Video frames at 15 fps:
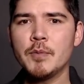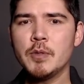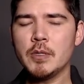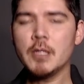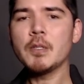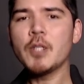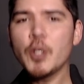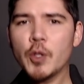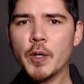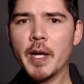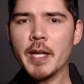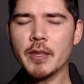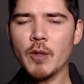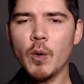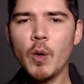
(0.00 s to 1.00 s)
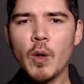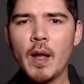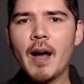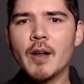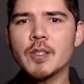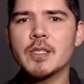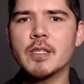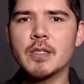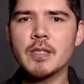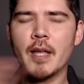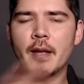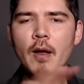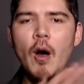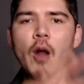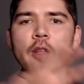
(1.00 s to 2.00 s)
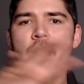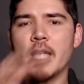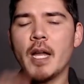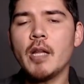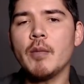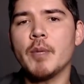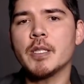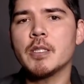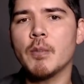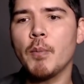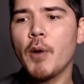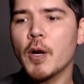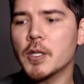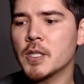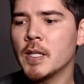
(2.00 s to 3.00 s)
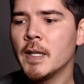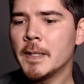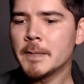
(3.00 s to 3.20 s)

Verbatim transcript: To create the whole house, there's like all these elements and parts.